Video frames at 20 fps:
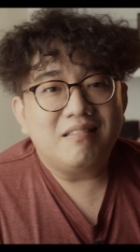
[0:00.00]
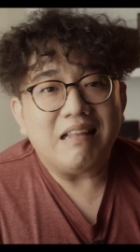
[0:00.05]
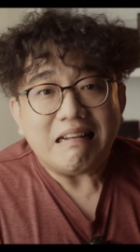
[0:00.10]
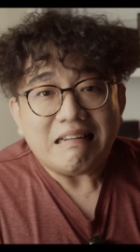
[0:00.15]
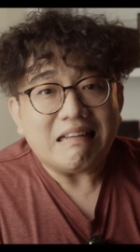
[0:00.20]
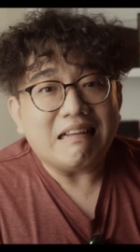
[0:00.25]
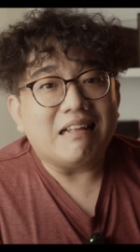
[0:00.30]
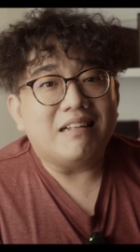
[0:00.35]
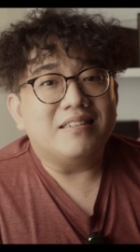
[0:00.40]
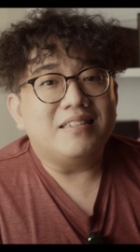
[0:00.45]

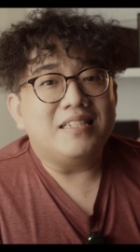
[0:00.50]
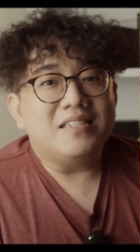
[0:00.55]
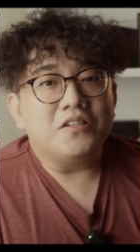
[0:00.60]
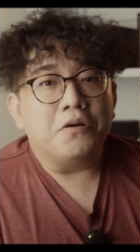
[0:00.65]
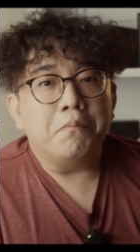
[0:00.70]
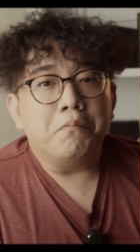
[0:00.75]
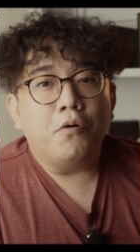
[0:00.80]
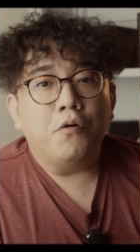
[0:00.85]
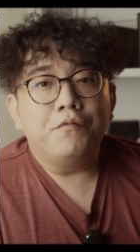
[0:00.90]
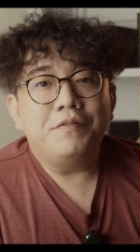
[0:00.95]
Technicalities
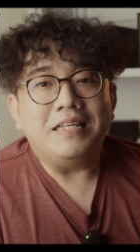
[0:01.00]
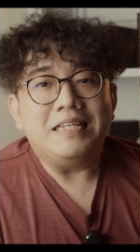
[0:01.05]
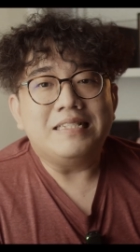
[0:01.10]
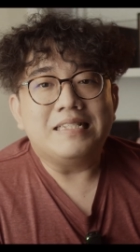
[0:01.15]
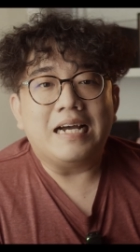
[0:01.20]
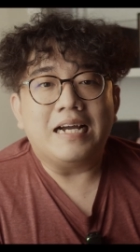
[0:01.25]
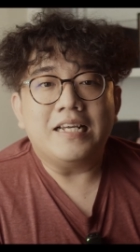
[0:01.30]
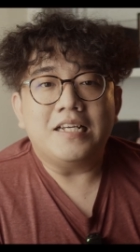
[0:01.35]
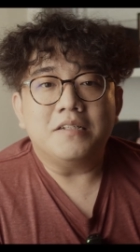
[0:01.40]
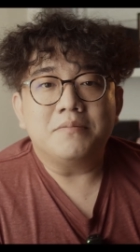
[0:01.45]
on both these
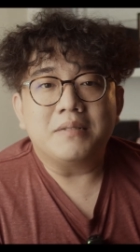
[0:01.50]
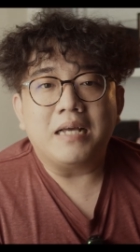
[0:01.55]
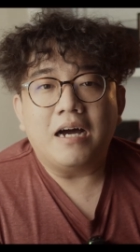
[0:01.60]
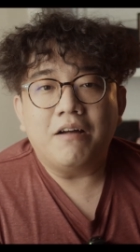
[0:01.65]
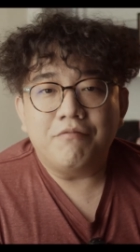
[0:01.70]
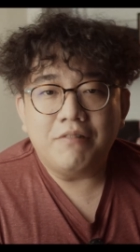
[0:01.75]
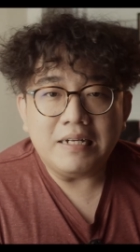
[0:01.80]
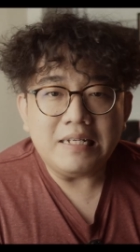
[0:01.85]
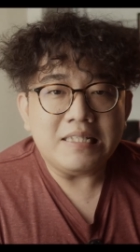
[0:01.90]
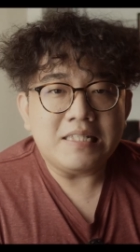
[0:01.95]
IEMs
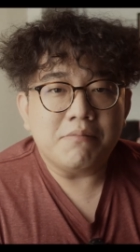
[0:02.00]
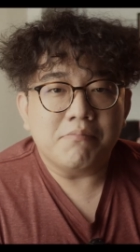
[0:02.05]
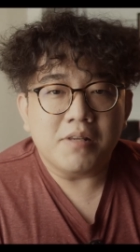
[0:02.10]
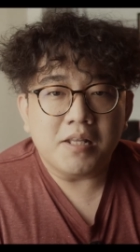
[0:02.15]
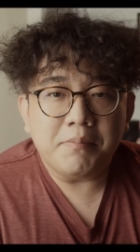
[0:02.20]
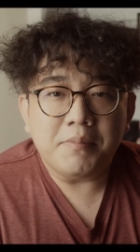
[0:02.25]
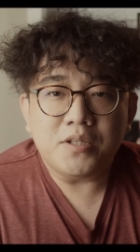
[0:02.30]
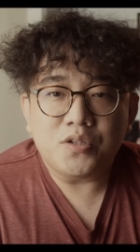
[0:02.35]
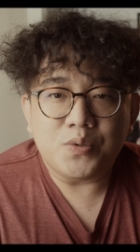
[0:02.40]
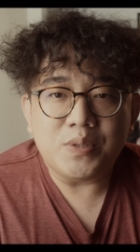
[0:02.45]
are really
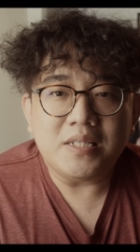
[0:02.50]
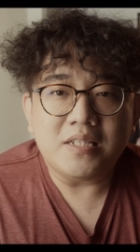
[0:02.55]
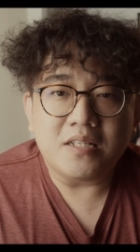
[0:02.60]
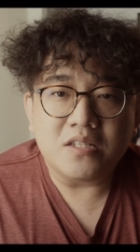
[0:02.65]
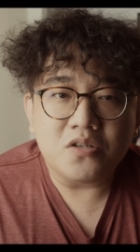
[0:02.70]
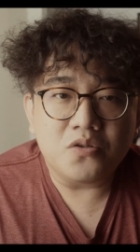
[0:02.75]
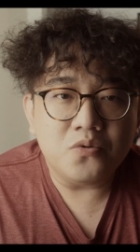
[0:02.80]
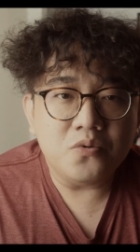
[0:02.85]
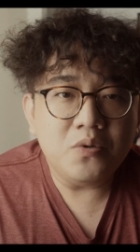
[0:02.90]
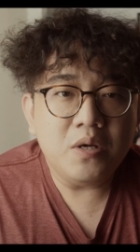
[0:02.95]
similar between the
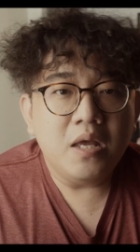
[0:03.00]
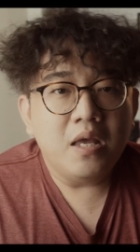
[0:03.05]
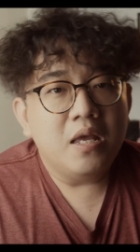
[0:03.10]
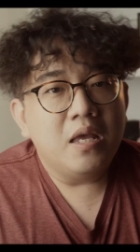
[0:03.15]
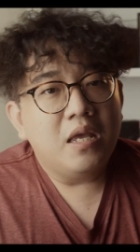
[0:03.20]
two.